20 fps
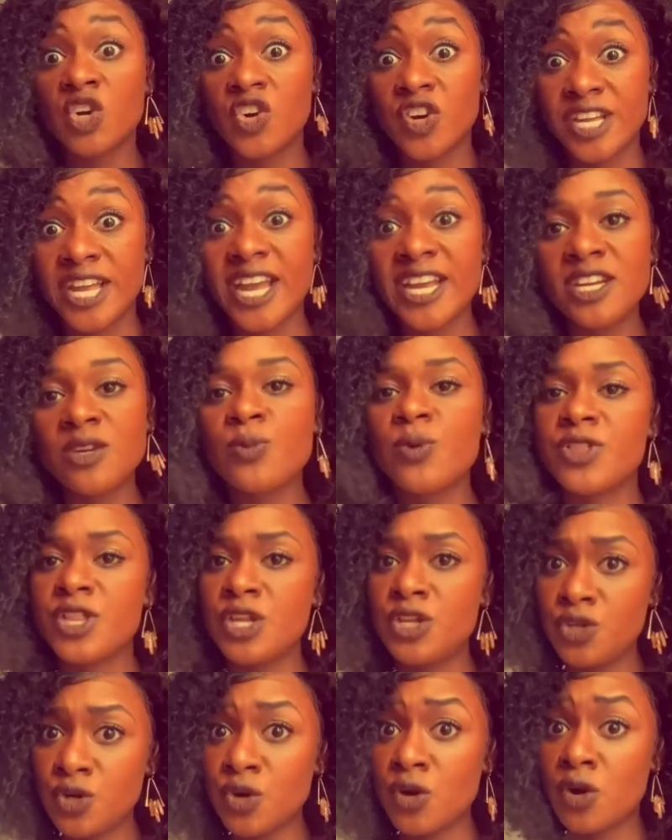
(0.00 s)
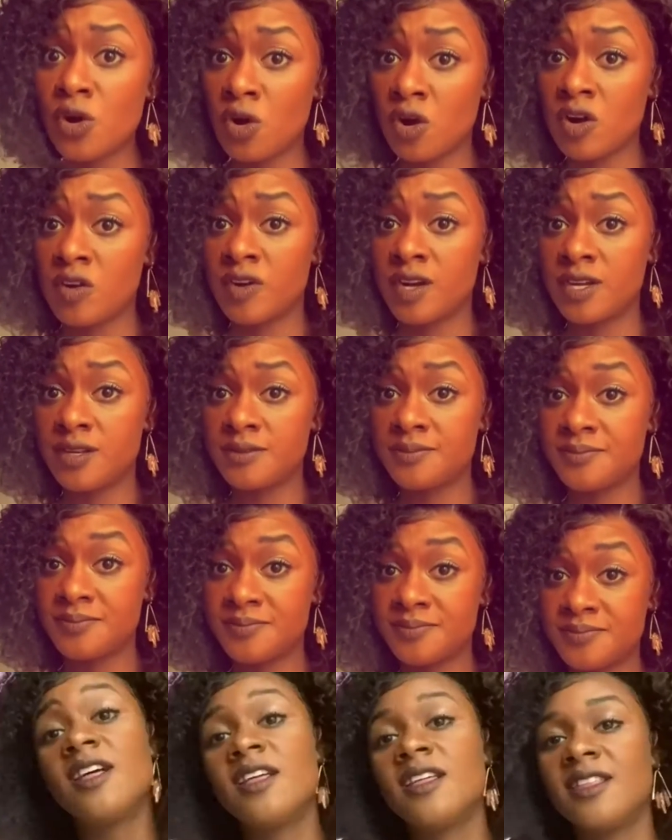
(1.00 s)
created within your aura.
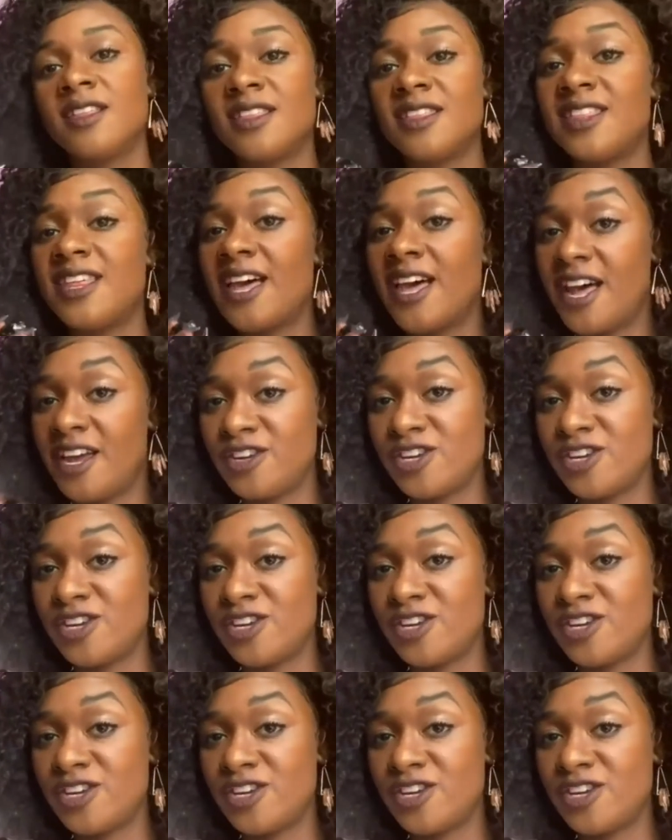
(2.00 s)
The